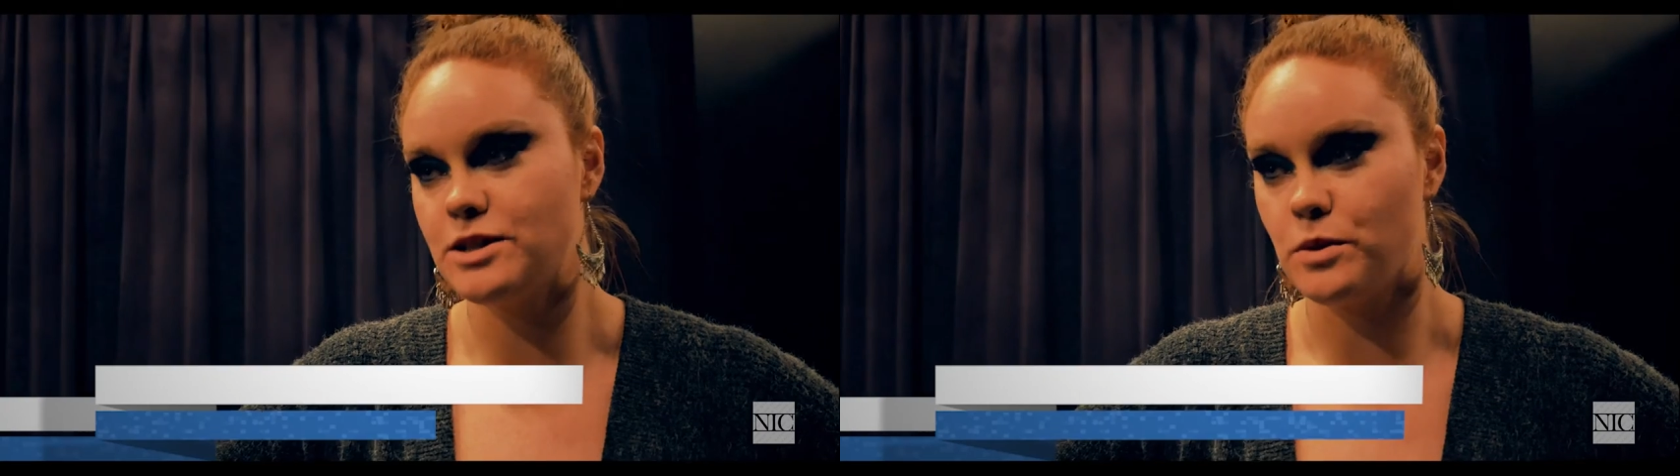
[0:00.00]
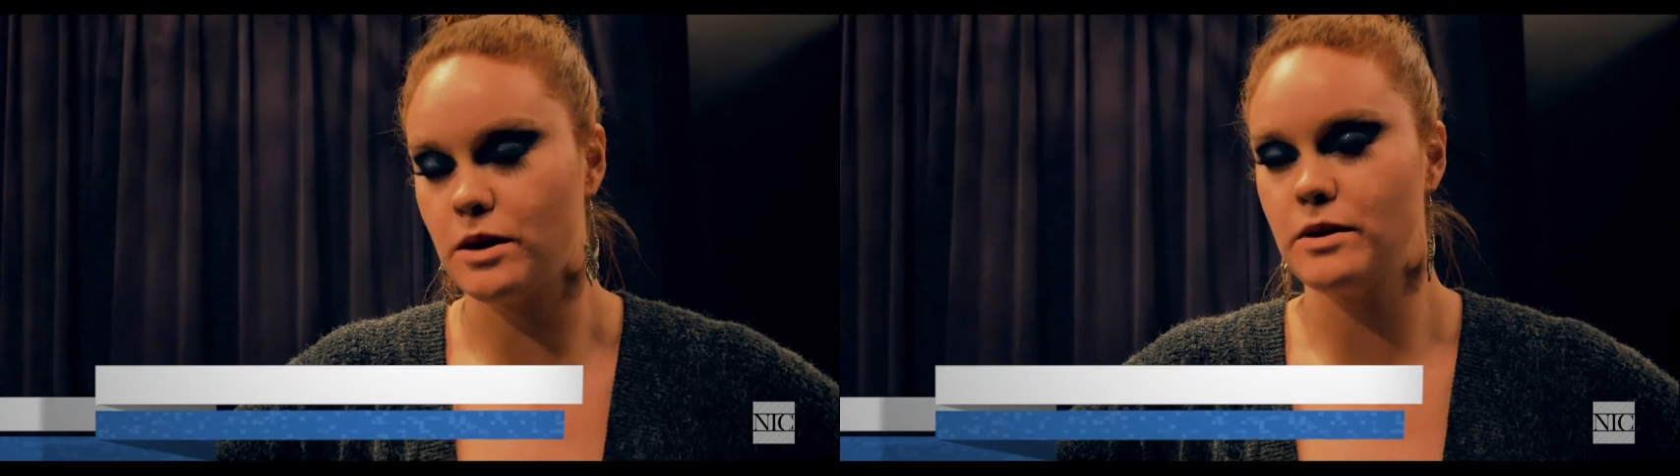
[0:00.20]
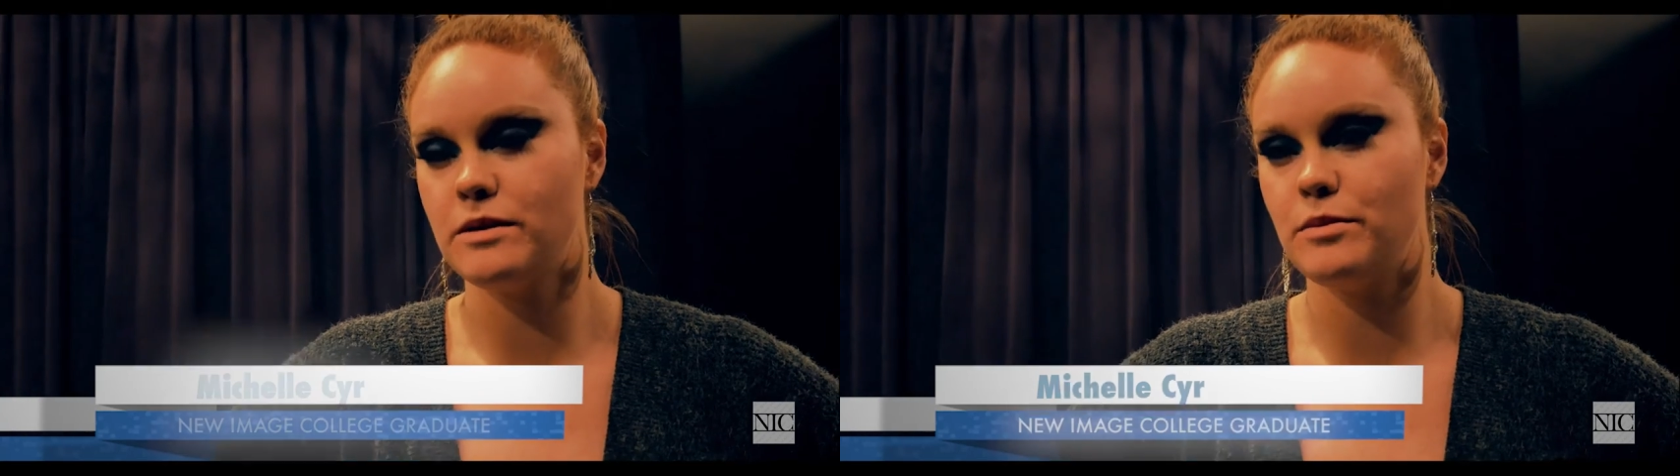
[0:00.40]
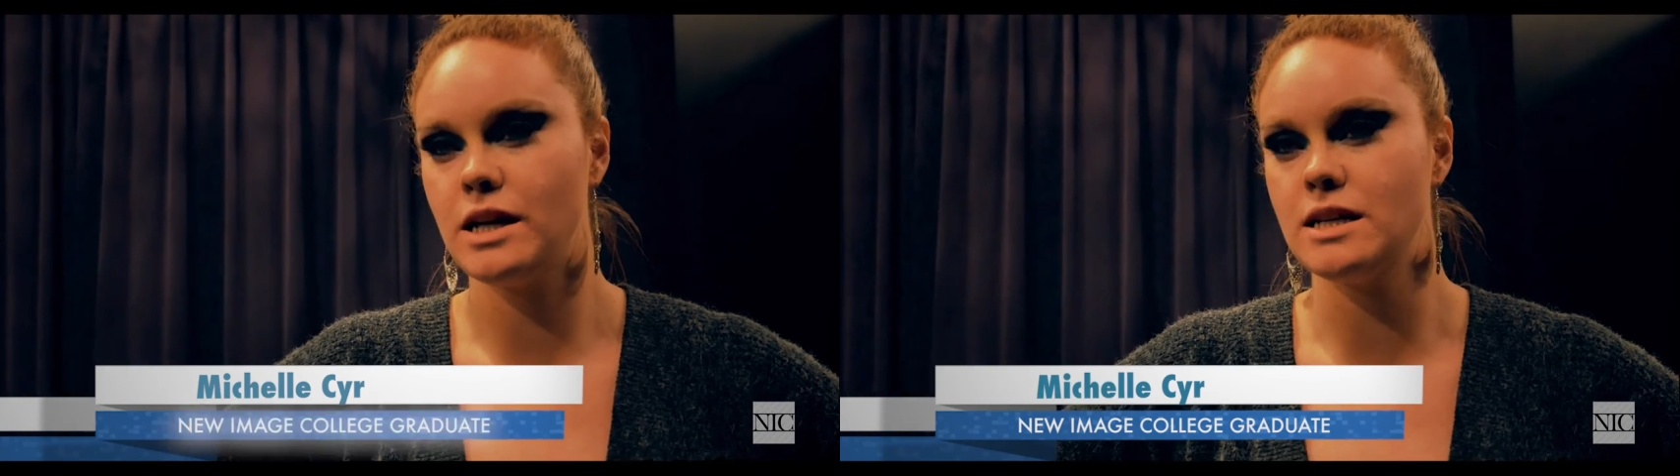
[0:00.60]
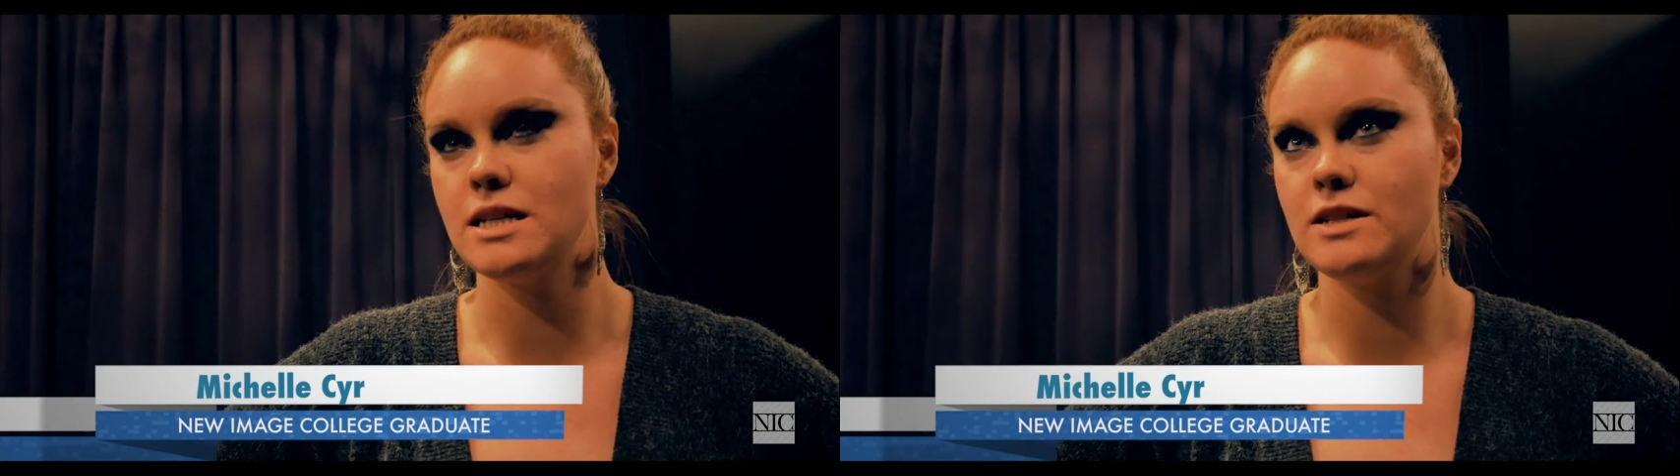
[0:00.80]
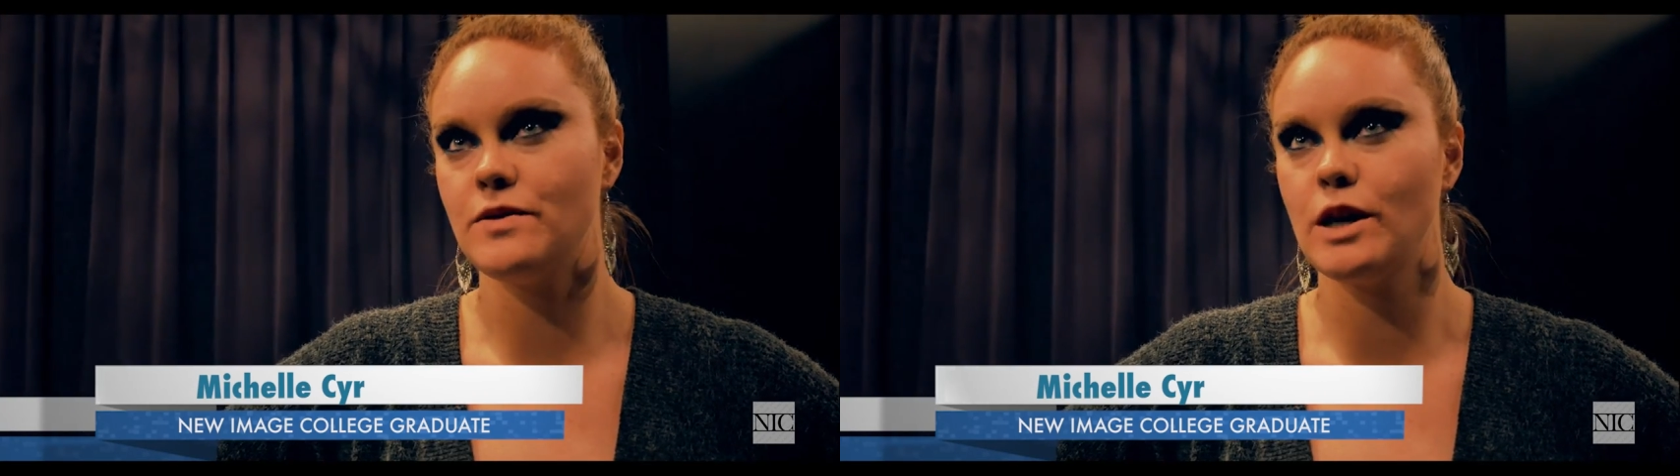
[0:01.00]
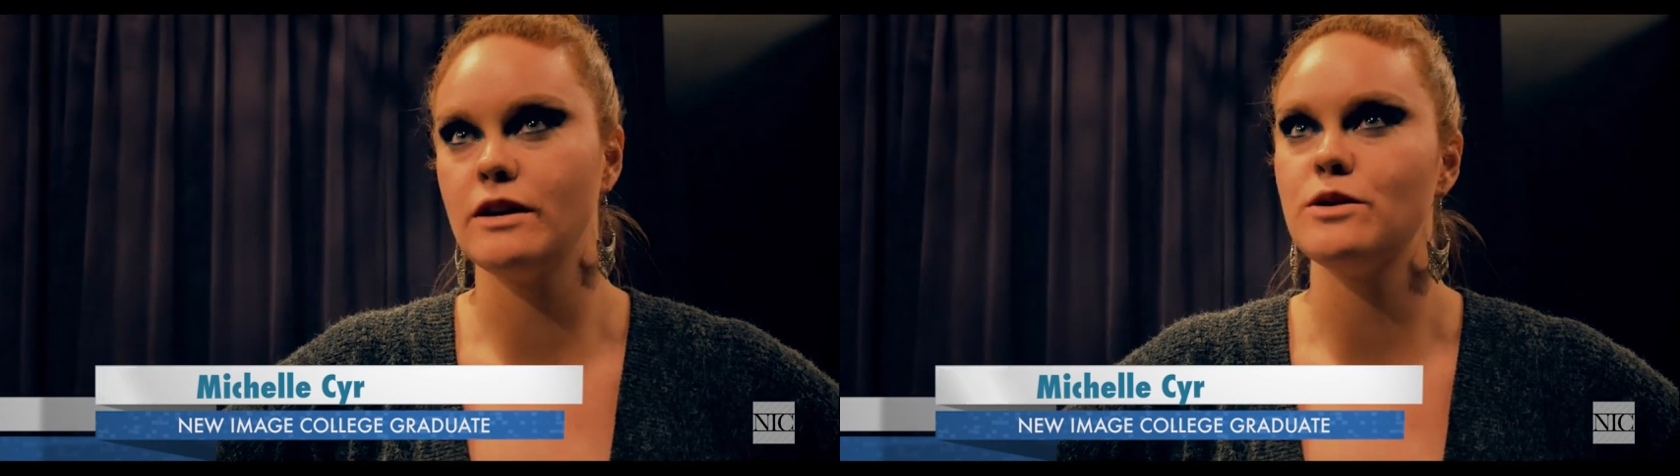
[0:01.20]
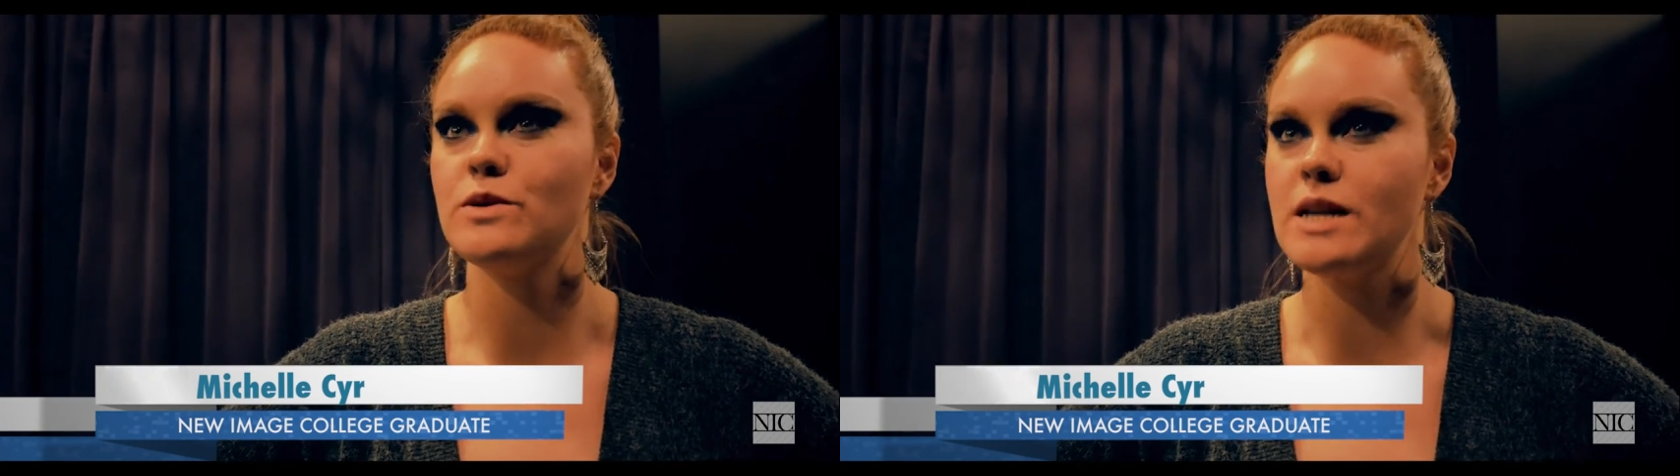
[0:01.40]
to work with because he's very
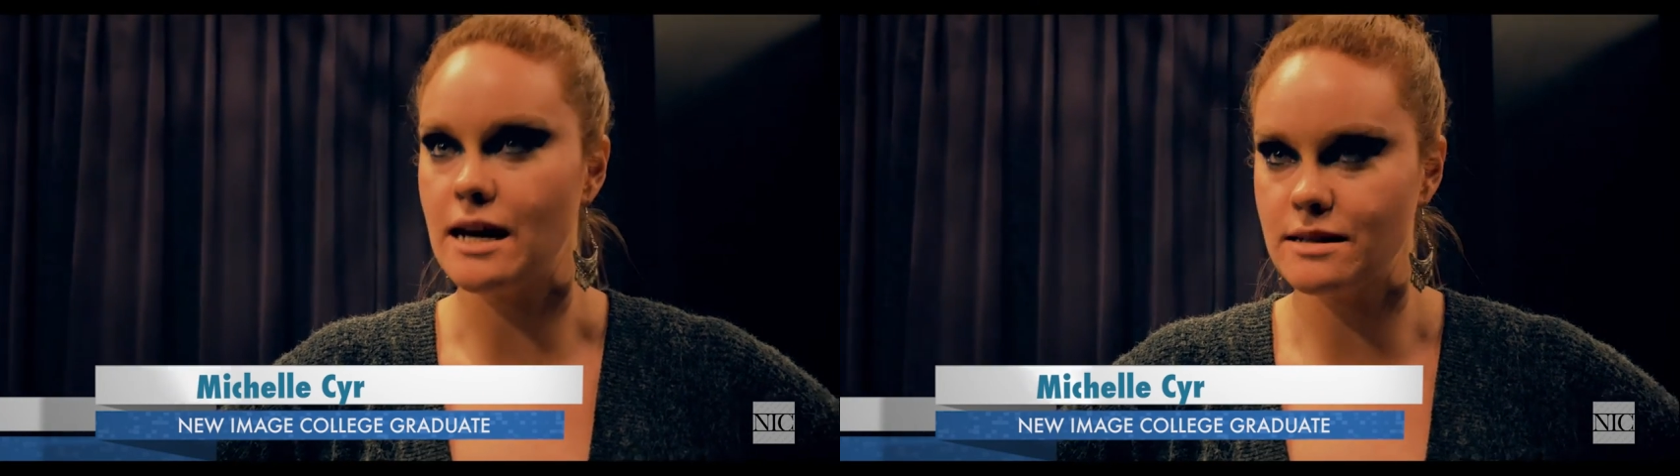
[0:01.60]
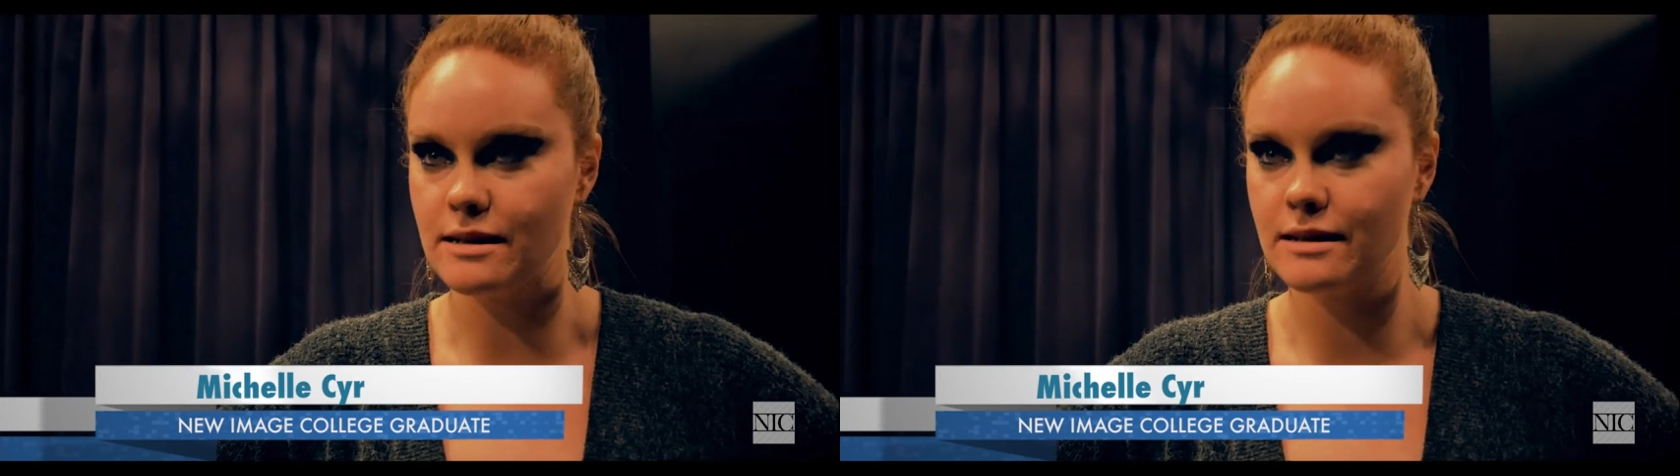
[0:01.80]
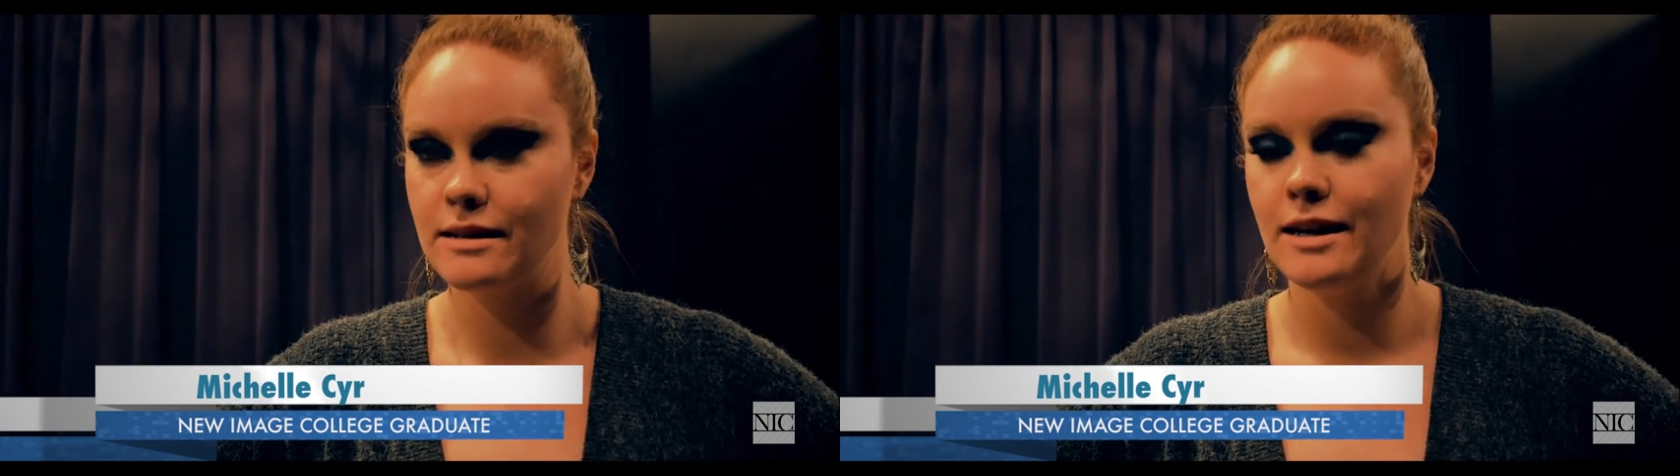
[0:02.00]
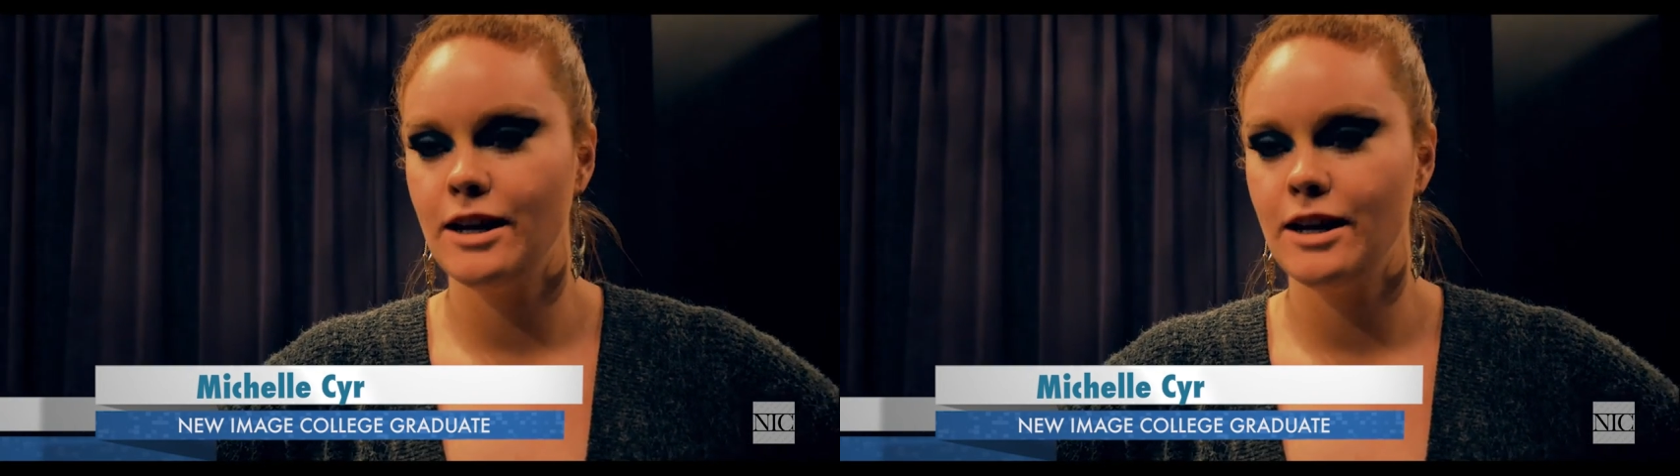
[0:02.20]
enthusiastic.